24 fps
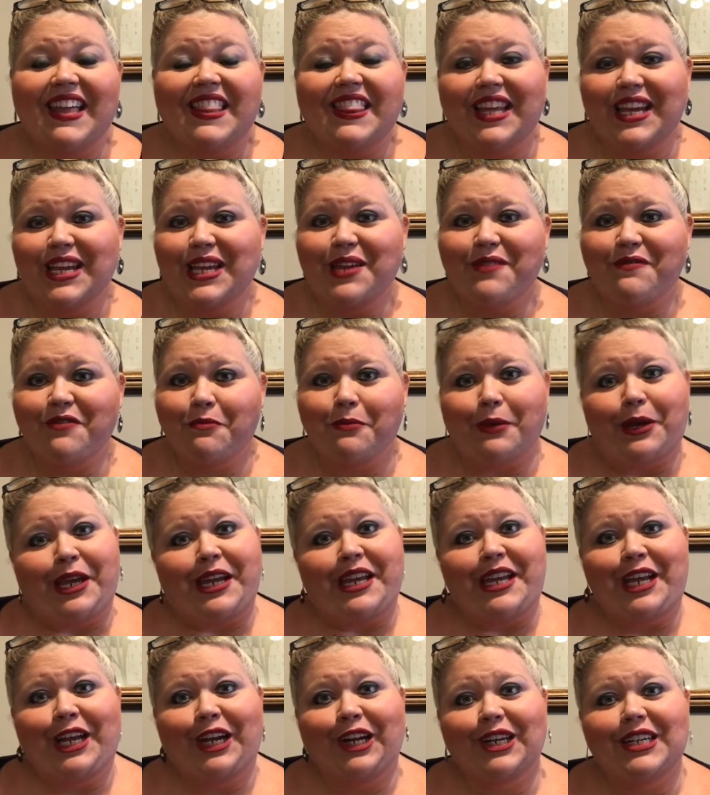Thank you for
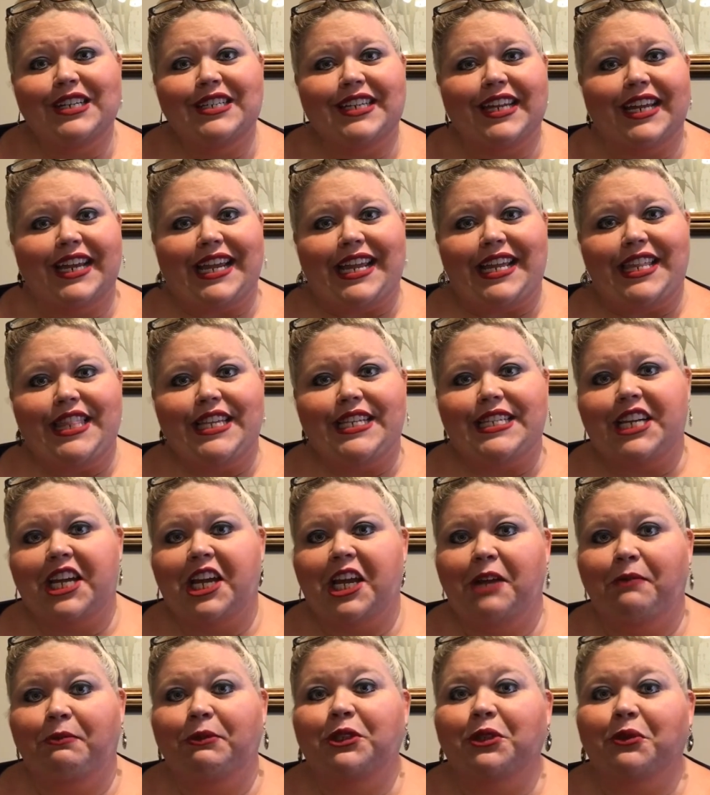being here and taking the
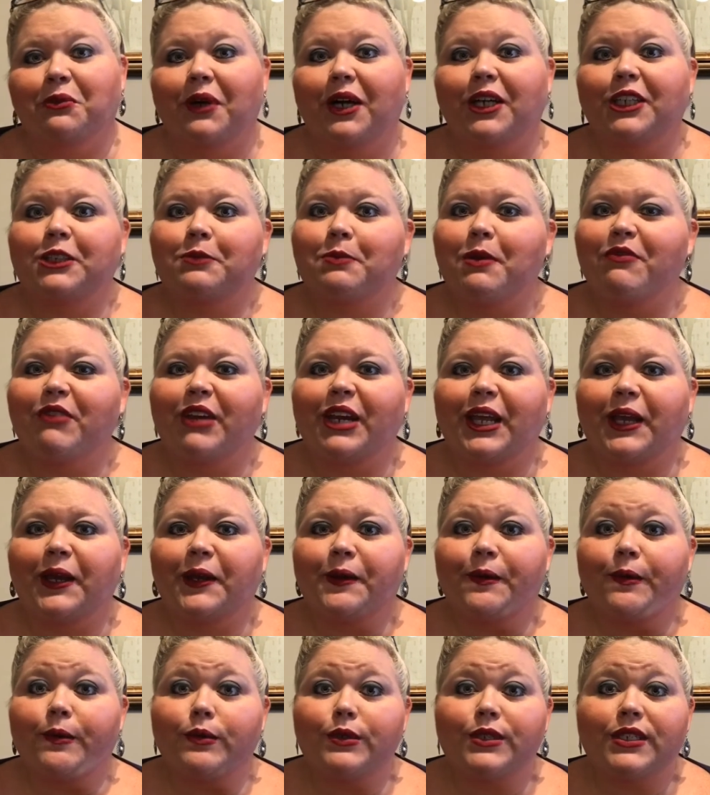time to watch my
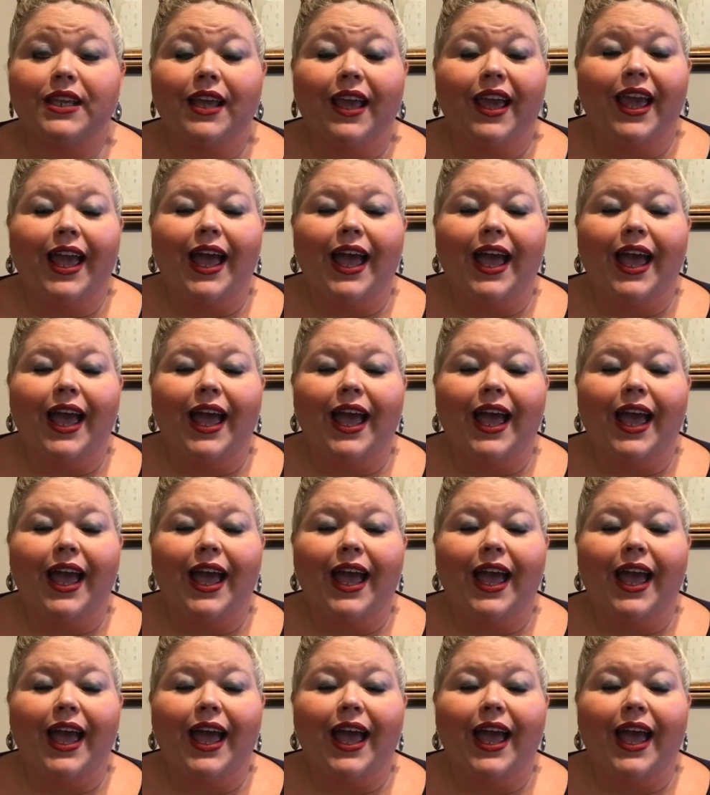videos.